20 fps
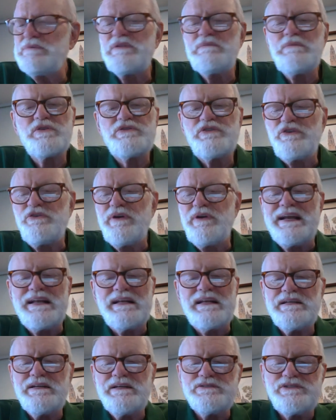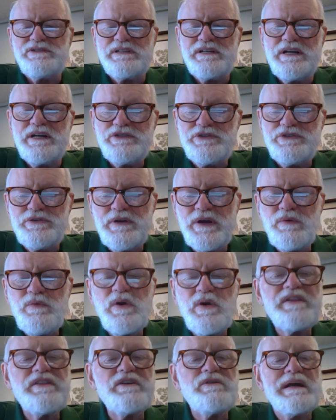some of the most great leaders in history. And
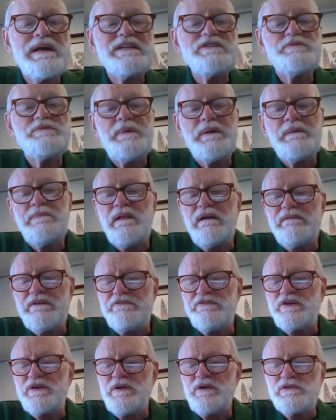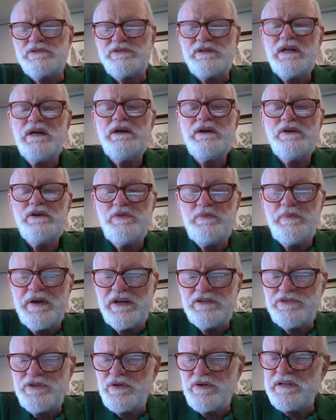one of the greatest people I've ever coached,
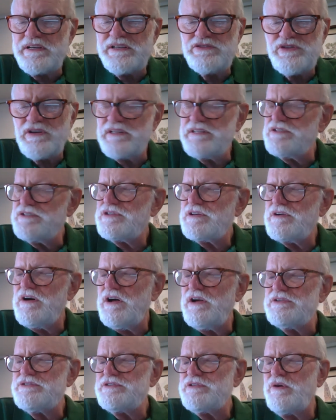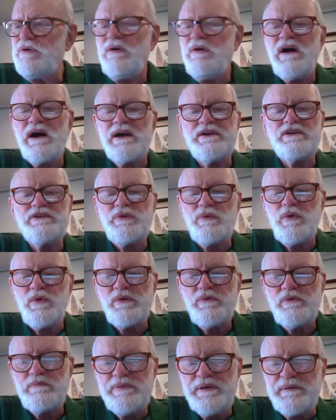Hubert Joly, is on this call. So honored to
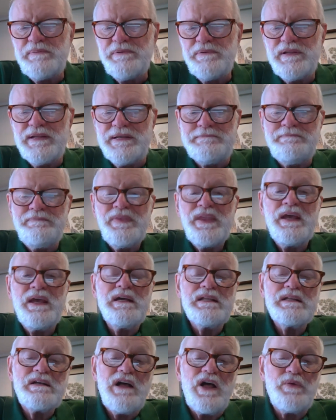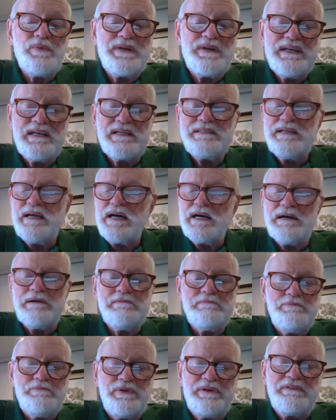work with people. And call we did
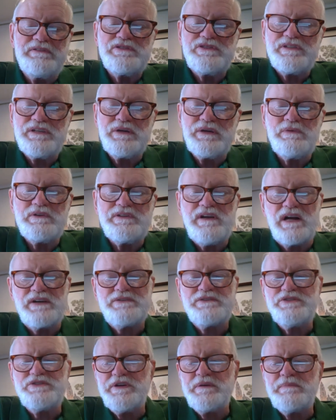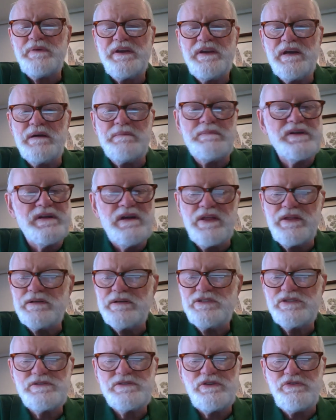previously with Dr. Jim Kim,
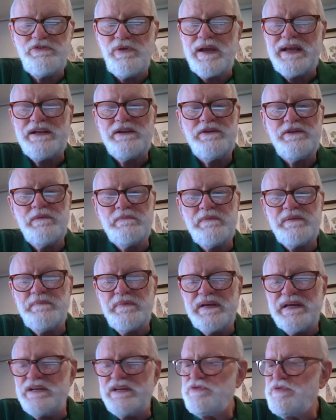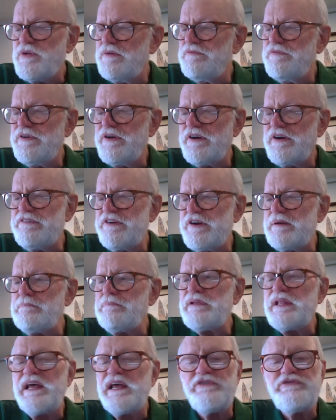another just great human being. So I'm very, very
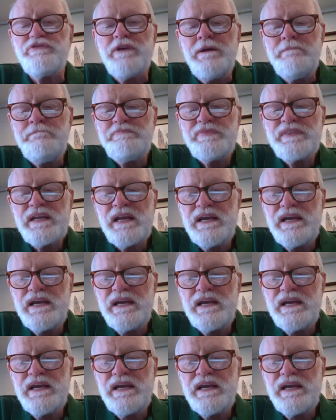blessed.